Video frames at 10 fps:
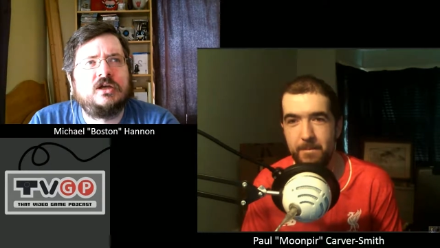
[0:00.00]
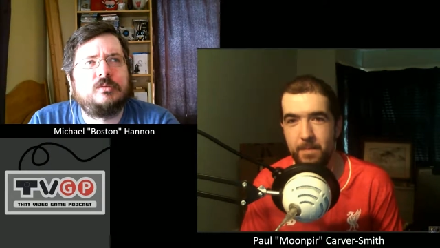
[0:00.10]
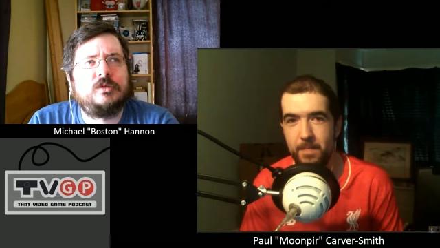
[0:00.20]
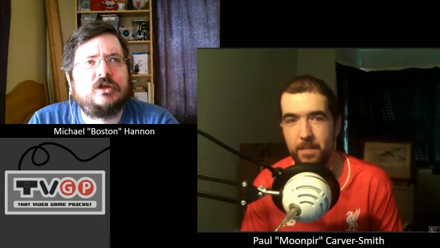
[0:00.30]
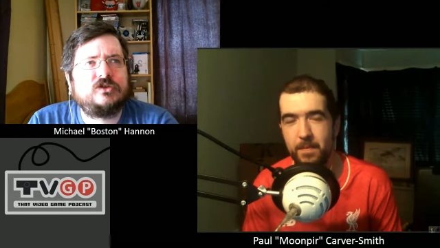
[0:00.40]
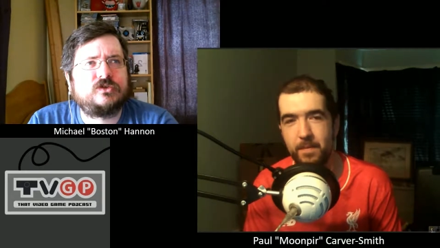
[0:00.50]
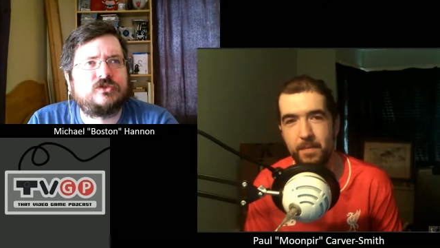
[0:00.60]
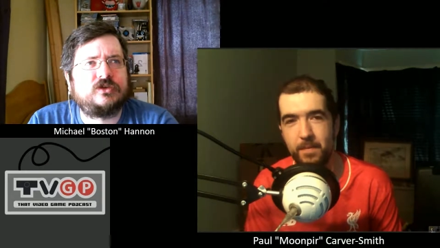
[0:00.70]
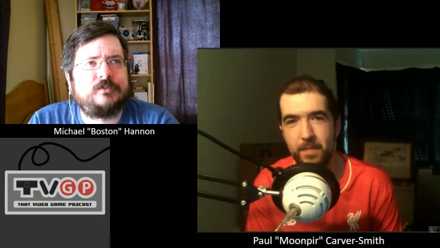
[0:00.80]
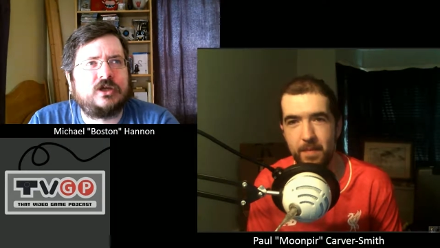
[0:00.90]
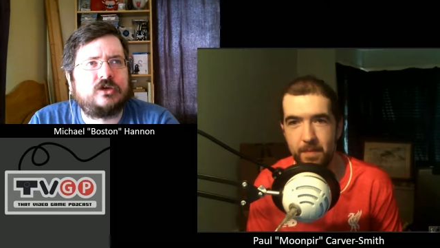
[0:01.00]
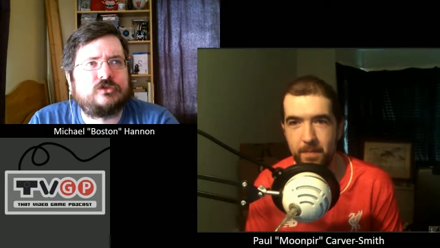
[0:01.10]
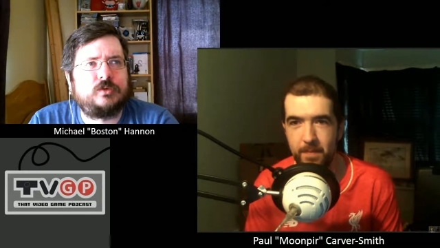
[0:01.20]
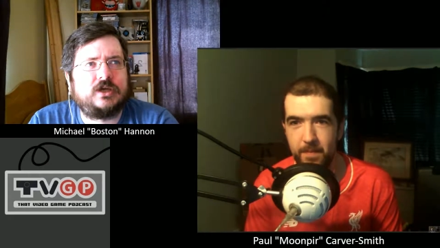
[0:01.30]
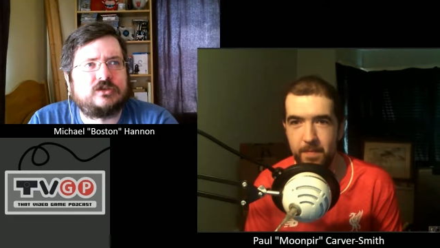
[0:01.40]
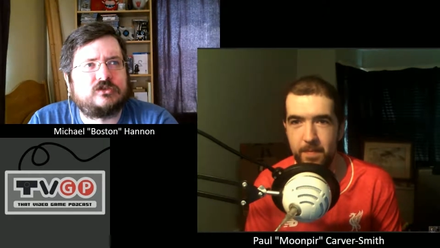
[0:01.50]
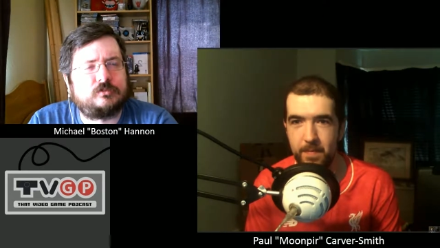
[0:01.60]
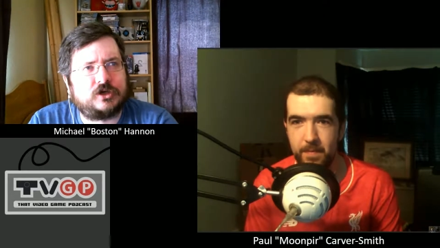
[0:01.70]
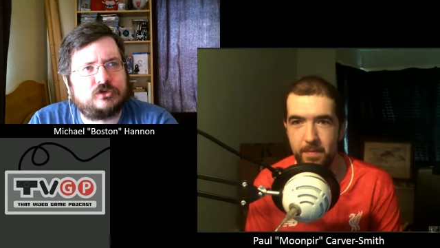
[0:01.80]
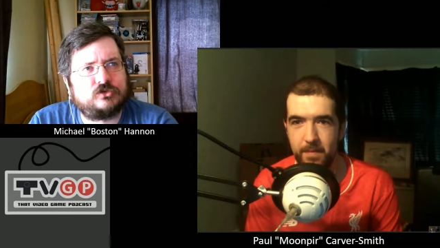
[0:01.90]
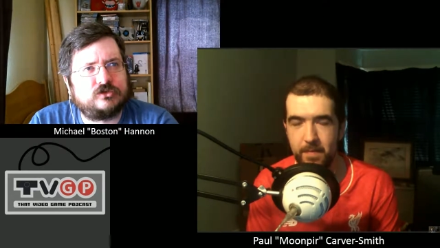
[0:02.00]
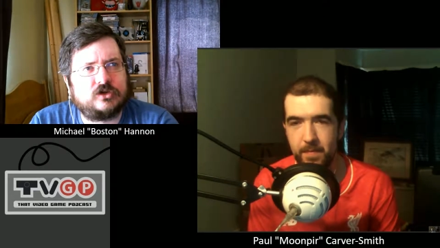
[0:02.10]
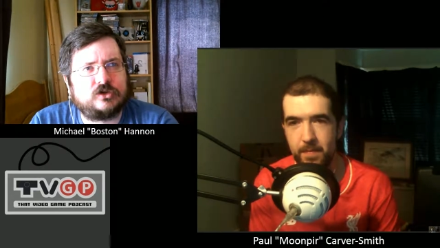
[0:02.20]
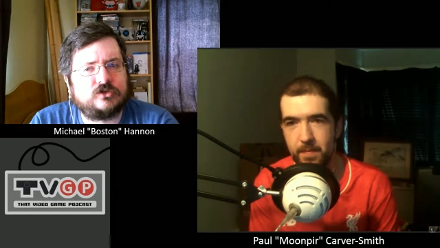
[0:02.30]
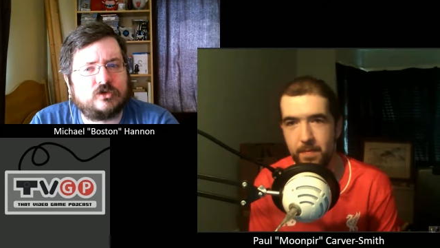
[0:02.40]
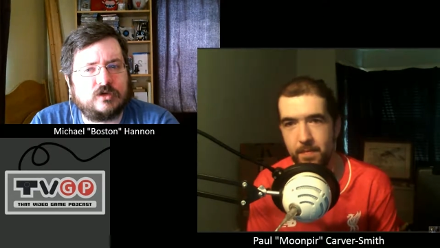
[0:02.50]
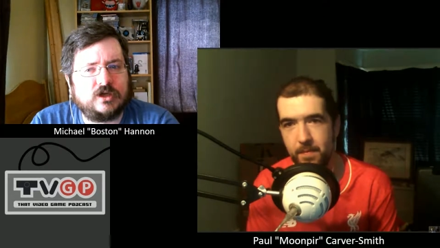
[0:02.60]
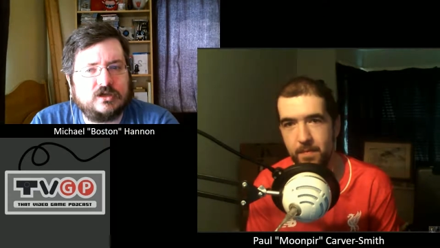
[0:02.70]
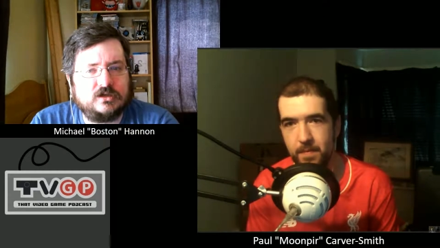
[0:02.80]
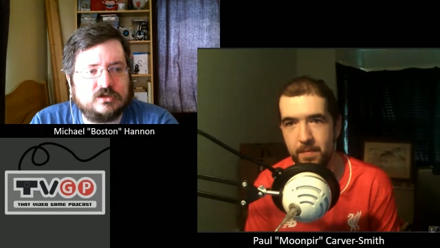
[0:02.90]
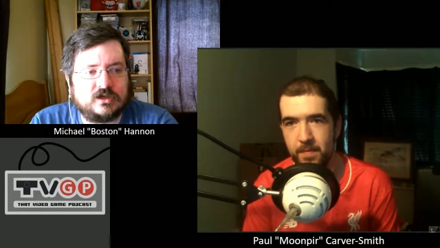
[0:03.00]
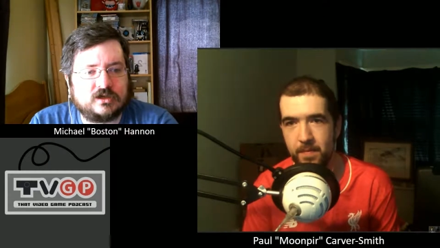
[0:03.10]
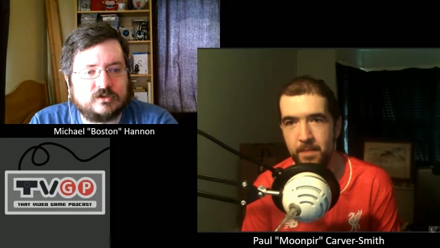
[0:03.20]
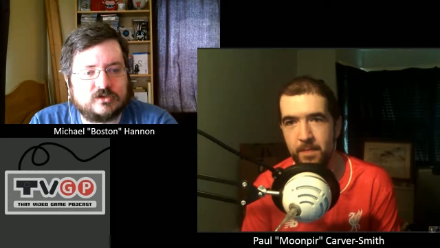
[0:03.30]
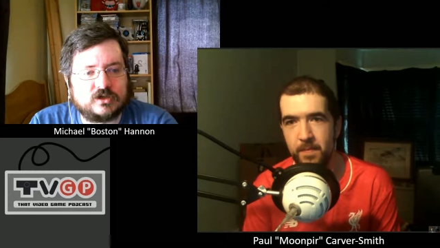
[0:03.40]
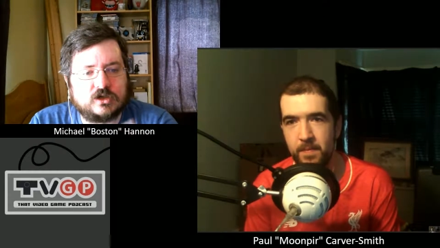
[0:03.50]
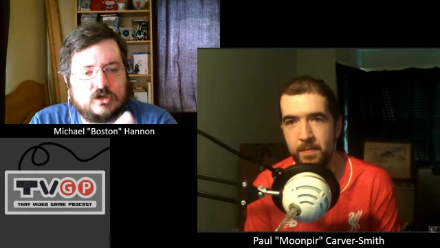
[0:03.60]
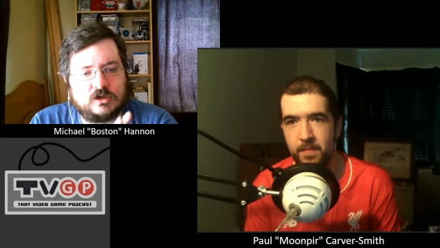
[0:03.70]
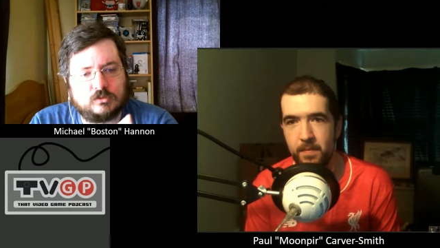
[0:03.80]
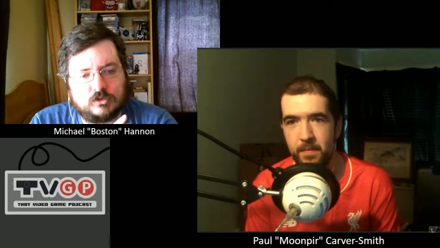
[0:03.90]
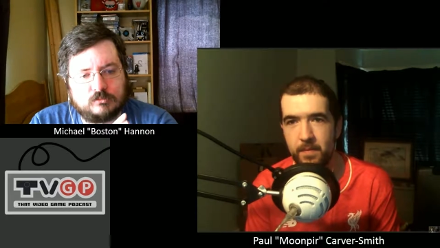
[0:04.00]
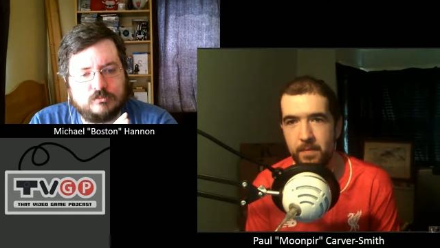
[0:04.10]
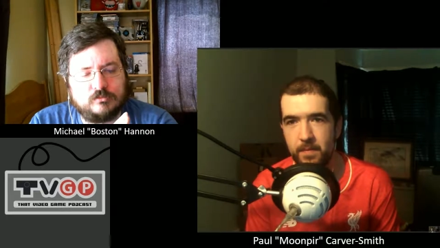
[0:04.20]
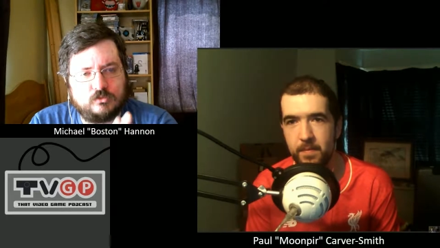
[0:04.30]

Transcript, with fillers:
Speaker 1: because of something else, we had spectral tears already, and I was like, alright, well,